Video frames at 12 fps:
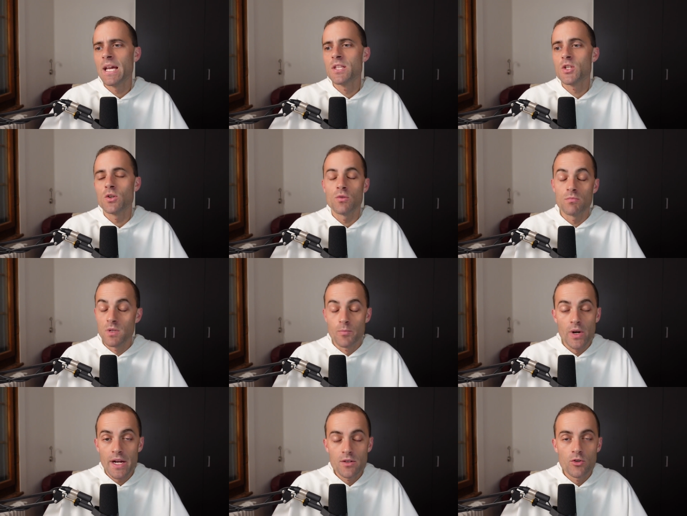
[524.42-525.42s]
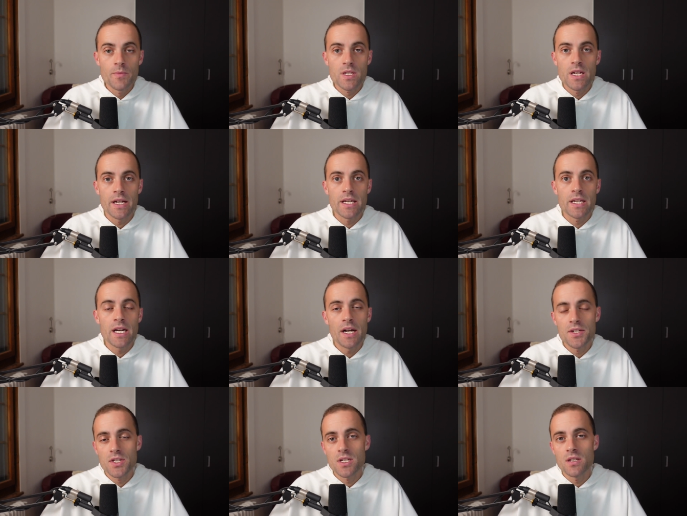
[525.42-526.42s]
And so the bridegroom is not yet
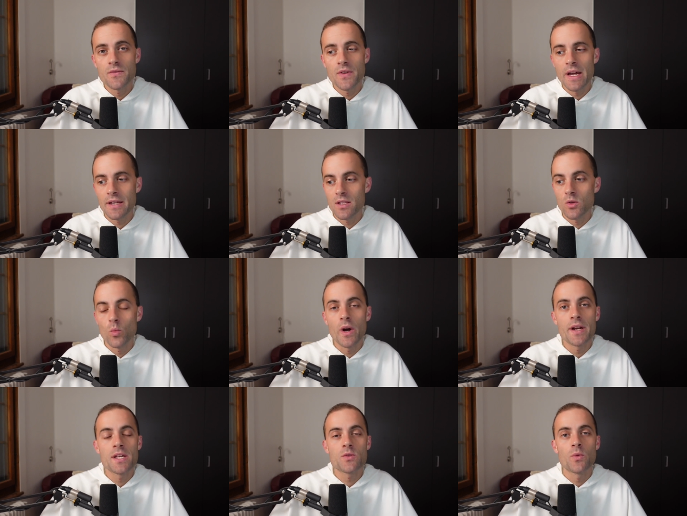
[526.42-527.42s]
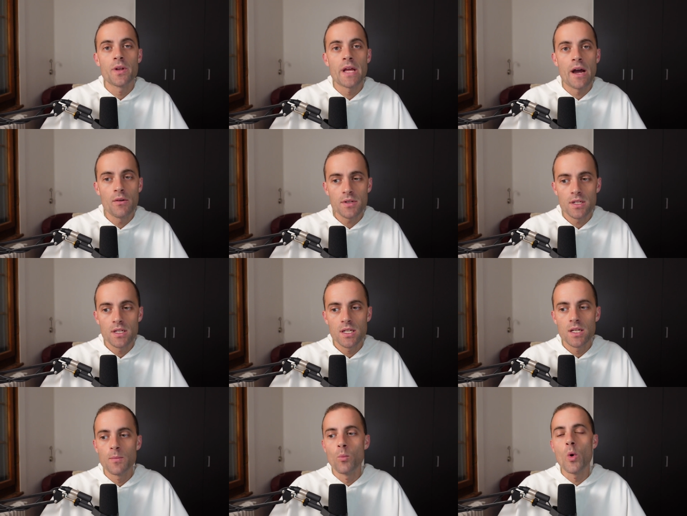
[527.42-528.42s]
conscious of the fact that the wine has run out,
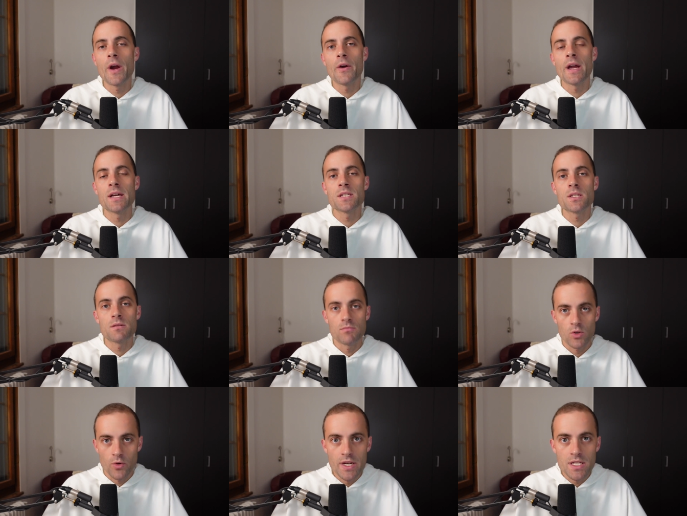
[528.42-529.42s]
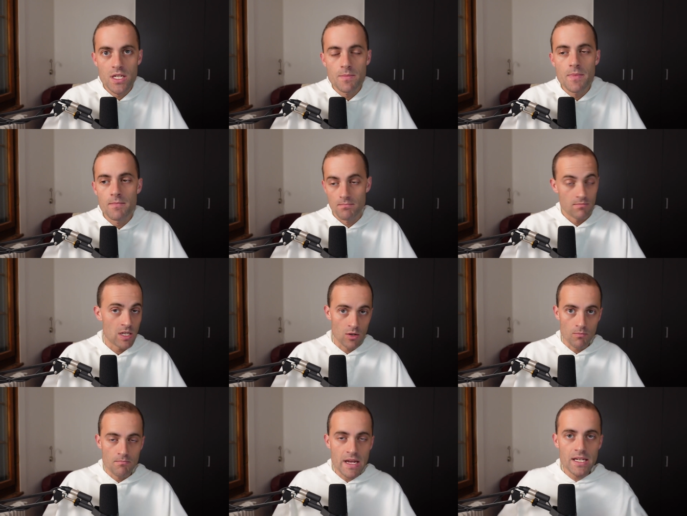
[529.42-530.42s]
whereas Christ is, you
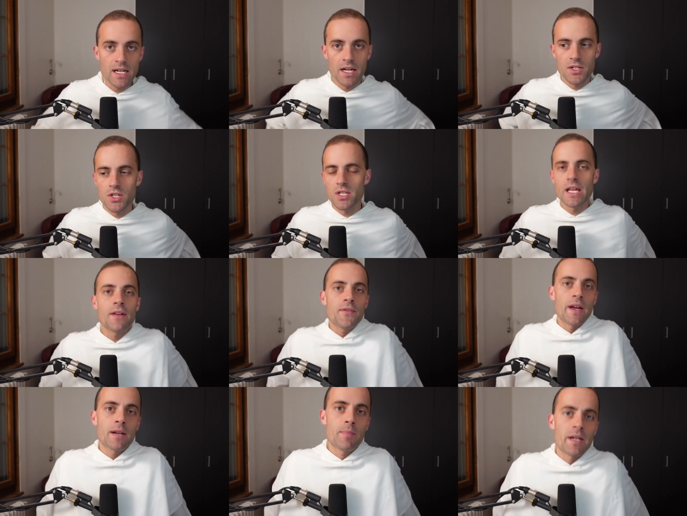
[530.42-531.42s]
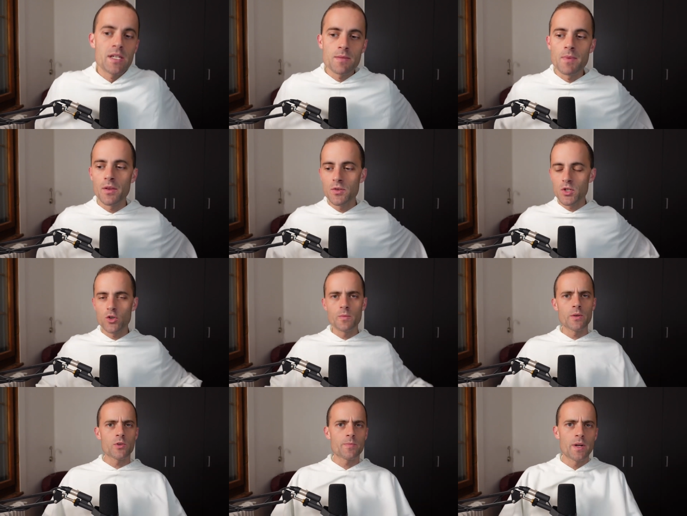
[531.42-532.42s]
know, made conscious of that fact by his mother, to
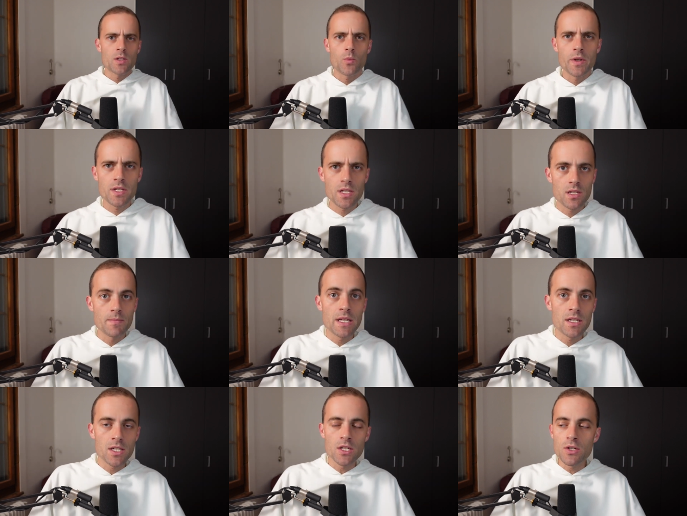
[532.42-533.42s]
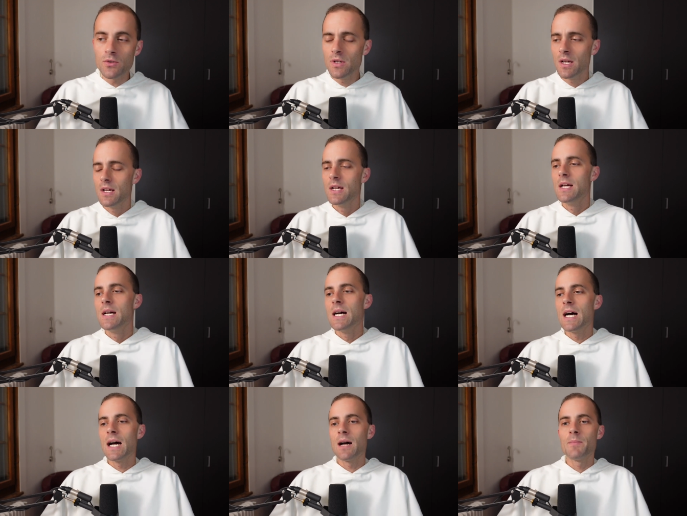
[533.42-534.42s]
whom he responds, What is it to me and to you?
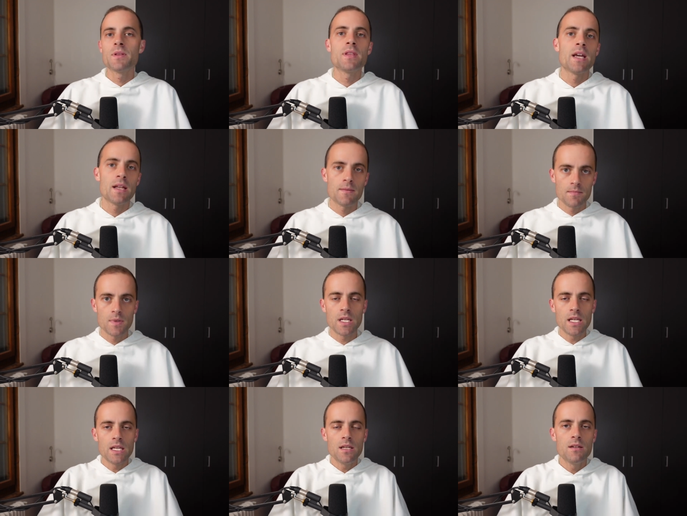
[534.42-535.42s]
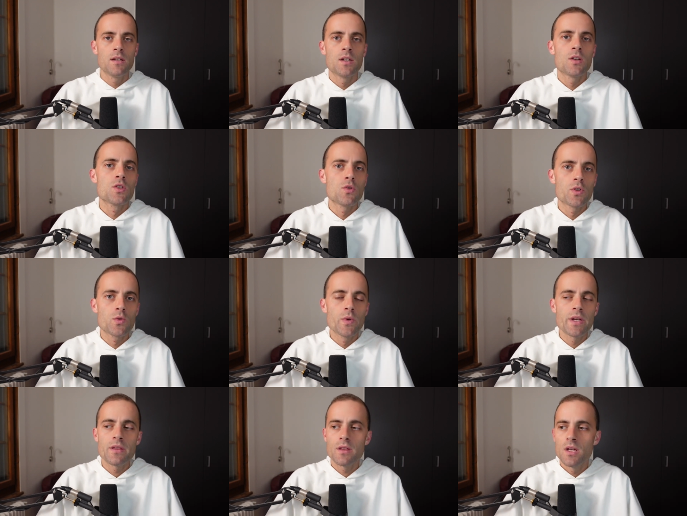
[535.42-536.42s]
Uh, but then he consorts
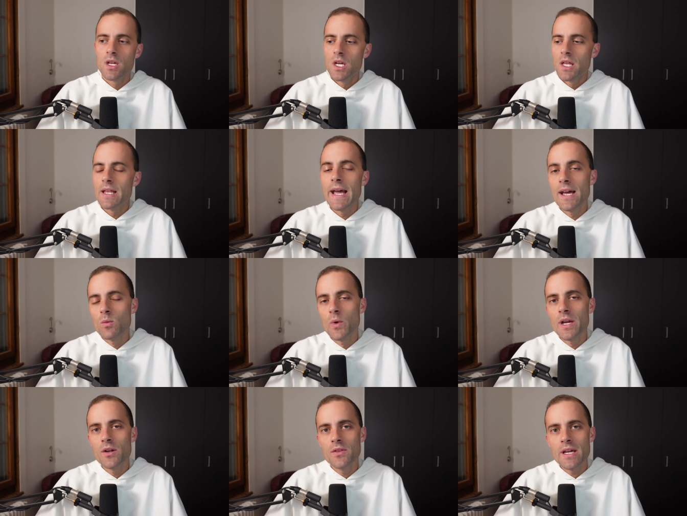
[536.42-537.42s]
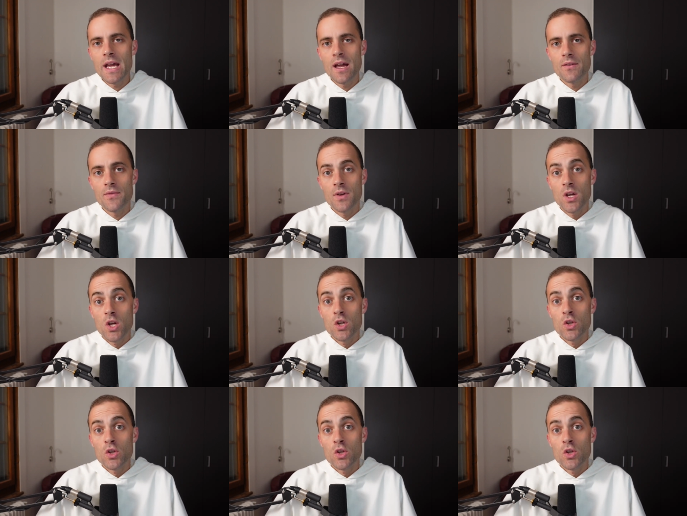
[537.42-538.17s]
with the head waiter. They have